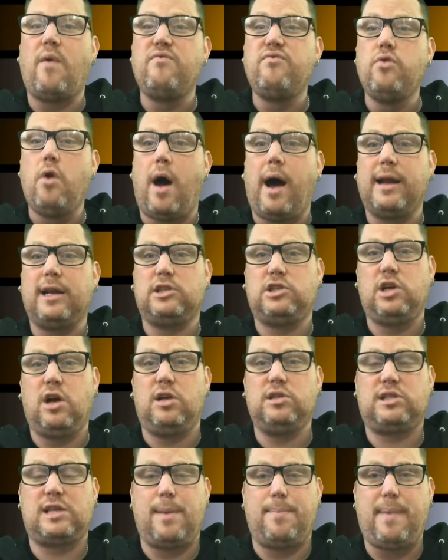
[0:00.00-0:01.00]
I've not had a
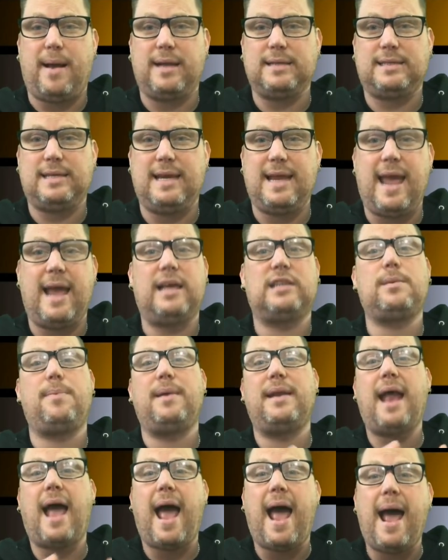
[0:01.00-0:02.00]
chance to get back to you yet because I've
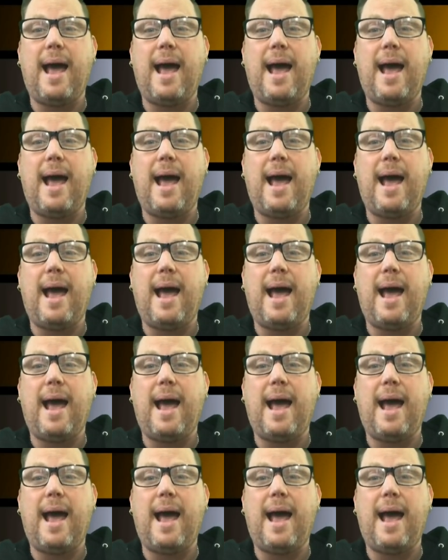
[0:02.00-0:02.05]
been